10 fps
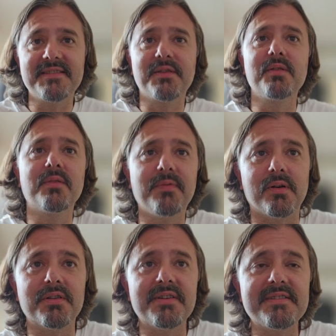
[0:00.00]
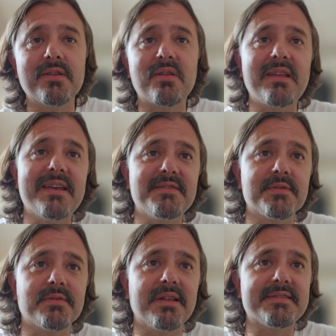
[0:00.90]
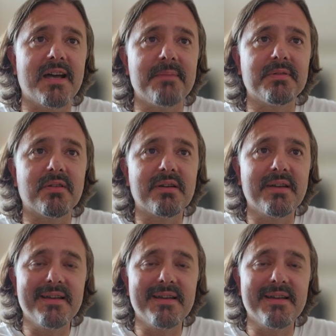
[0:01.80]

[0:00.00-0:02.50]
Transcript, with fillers: secure folder is not as useful as app lock,